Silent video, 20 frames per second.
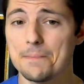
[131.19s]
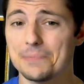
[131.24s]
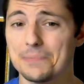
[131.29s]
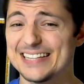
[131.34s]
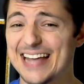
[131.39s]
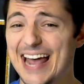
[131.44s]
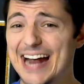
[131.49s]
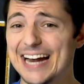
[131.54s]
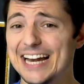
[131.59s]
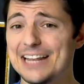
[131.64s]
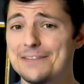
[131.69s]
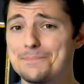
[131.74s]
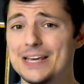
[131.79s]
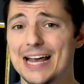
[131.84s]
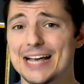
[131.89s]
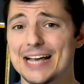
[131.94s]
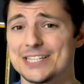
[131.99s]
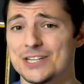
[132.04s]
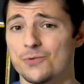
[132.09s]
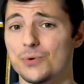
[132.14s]
but his
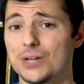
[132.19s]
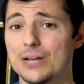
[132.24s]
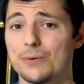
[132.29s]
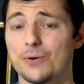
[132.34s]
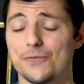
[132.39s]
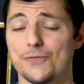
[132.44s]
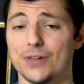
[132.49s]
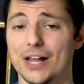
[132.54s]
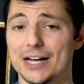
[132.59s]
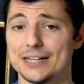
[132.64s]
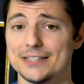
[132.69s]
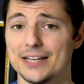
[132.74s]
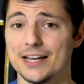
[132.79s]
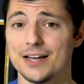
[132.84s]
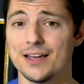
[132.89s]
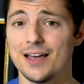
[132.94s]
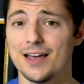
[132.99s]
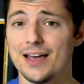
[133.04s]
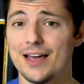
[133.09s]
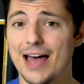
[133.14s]
ADP isn't really
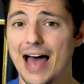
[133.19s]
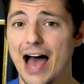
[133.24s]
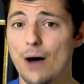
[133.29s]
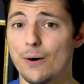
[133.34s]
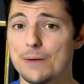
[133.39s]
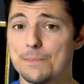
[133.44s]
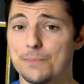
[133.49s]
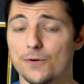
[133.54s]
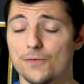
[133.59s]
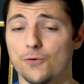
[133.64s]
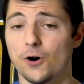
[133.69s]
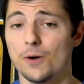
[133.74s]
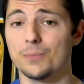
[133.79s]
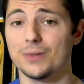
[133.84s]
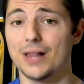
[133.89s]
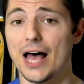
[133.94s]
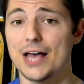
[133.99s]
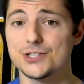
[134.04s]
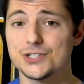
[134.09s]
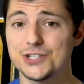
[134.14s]
reflecting how he
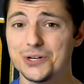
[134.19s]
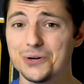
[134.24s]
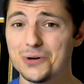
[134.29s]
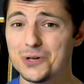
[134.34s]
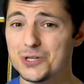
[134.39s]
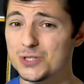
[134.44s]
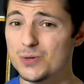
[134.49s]
performed last year,